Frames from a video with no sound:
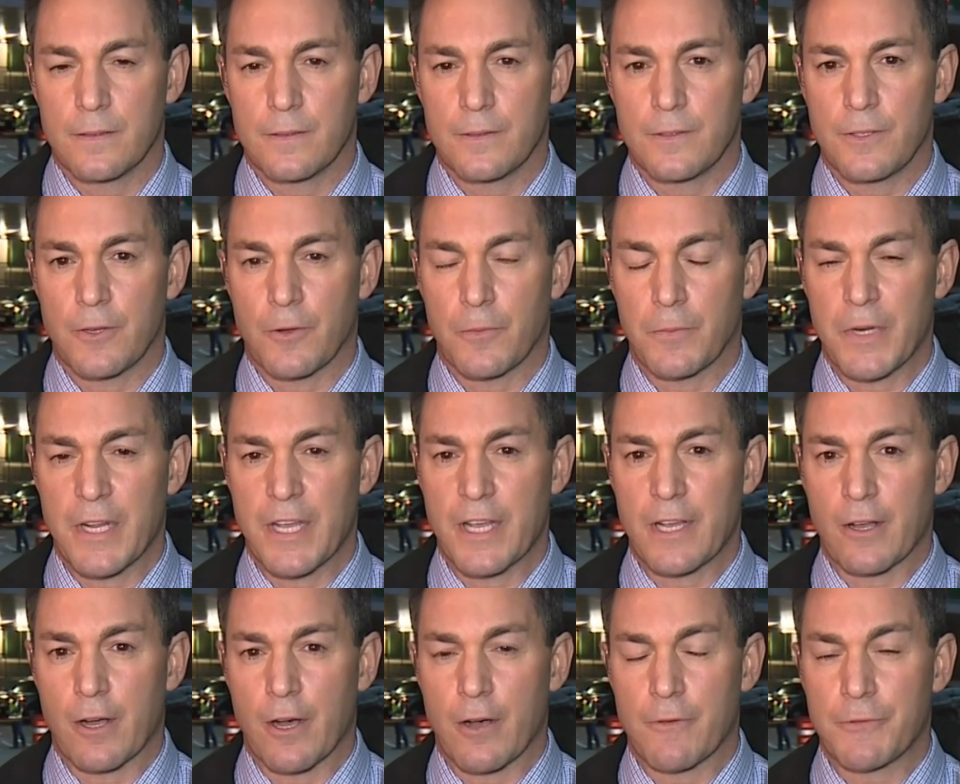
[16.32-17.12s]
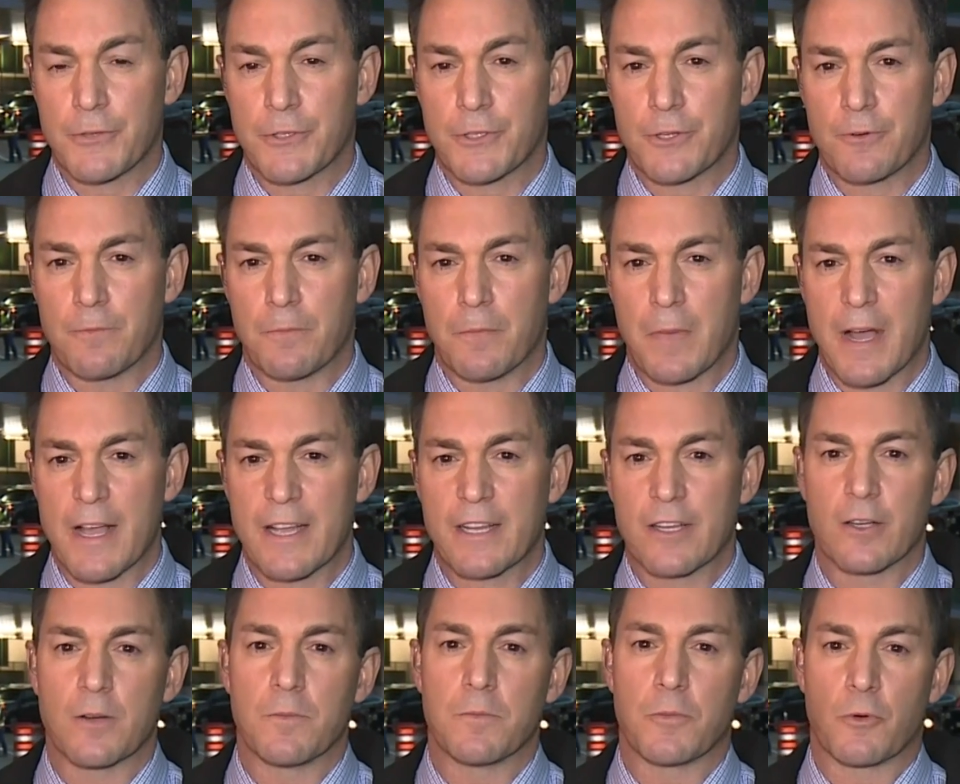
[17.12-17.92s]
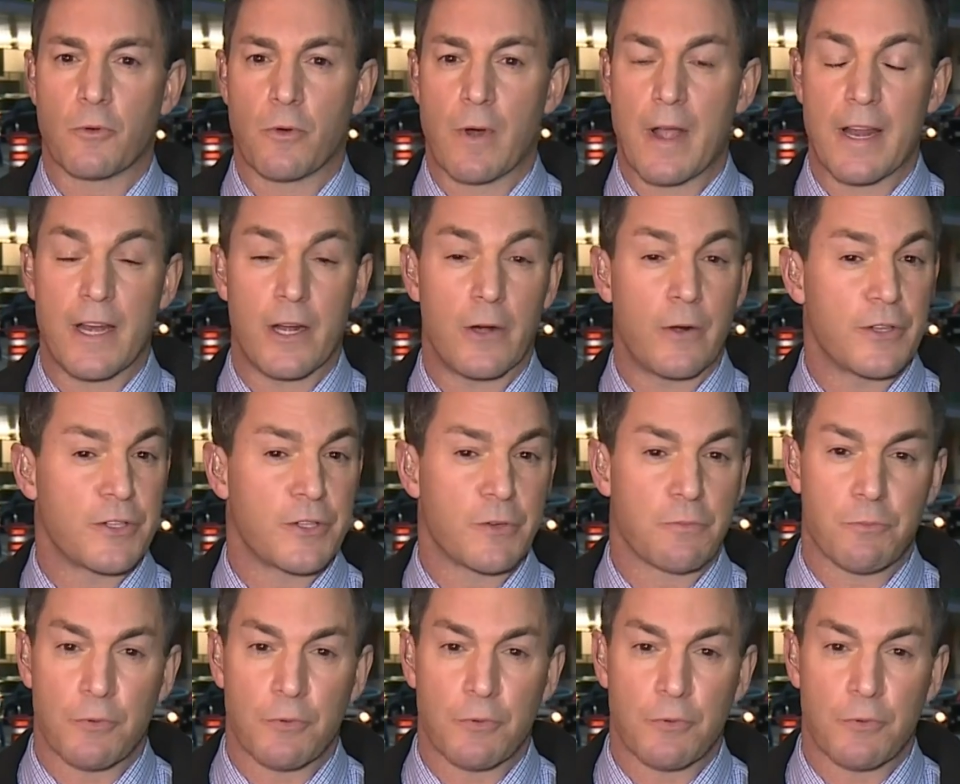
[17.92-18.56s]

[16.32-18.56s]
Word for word: Dominique, Officer Michael Moreno has a